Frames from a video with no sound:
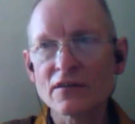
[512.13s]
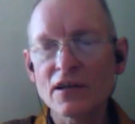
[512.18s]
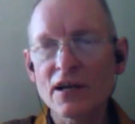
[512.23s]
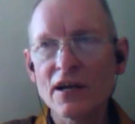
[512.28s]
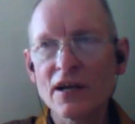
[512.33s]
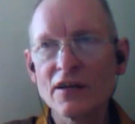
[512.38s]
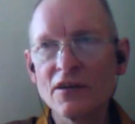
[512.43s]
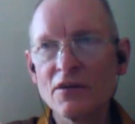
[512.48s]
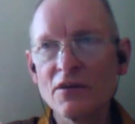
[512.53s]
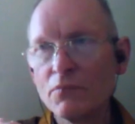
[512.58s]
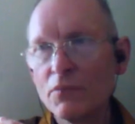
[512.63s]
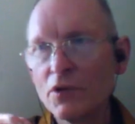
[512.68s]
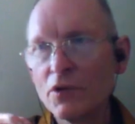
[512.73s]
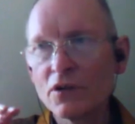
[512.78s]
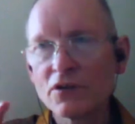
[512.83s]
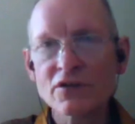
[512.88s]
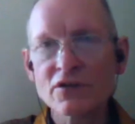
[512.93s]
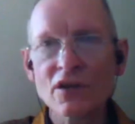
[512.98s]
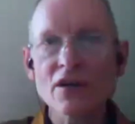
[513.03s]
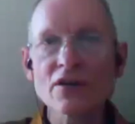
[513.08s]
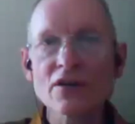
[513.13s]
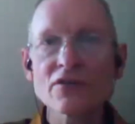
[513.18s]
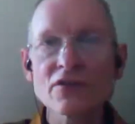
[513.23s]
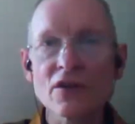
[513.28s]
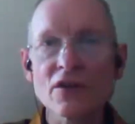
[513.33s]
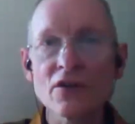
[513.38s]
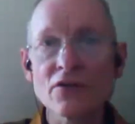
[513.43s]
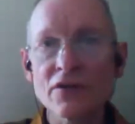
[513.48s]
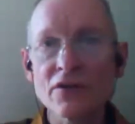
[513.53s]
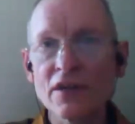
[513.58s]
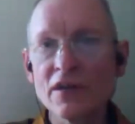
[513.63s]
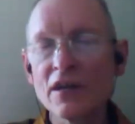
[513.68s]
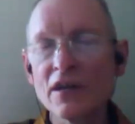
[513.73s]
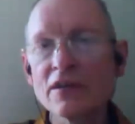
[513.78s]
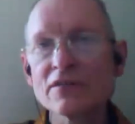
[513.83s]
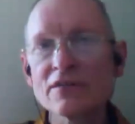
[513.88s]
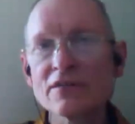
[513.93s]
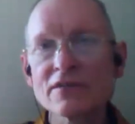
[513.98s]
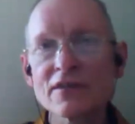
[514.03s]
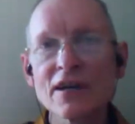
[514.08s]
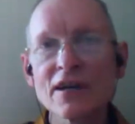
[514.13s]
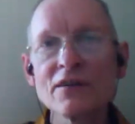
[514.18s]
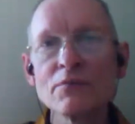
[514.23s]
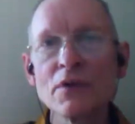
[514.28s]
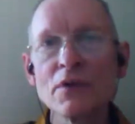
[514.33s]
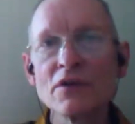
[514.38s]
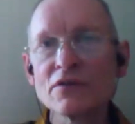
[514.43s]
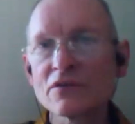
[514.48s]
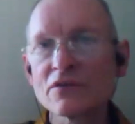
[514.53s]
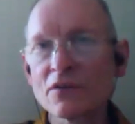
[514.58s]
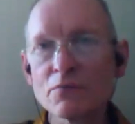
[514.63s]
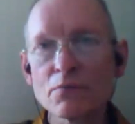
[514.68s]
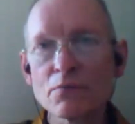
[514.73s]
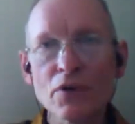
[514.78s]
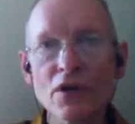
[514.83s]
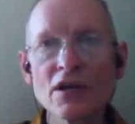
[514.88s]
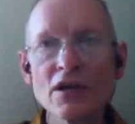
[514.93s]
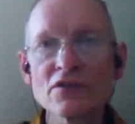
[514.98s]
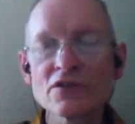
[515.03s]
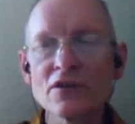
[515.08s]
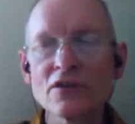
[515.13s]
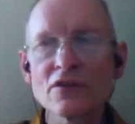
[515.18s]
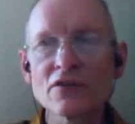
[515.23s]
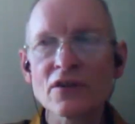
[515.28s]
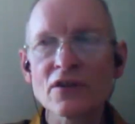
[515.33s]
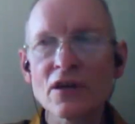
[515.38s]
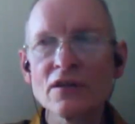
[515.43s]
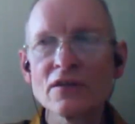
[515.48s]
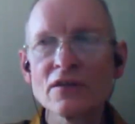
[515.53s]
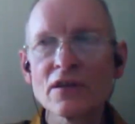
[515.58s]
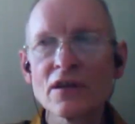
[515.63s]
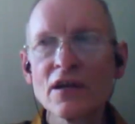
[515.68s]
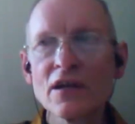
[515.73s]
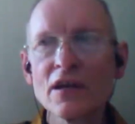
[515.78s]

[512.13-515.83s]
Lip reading: and immerse ourselves in entertainments and pleasures and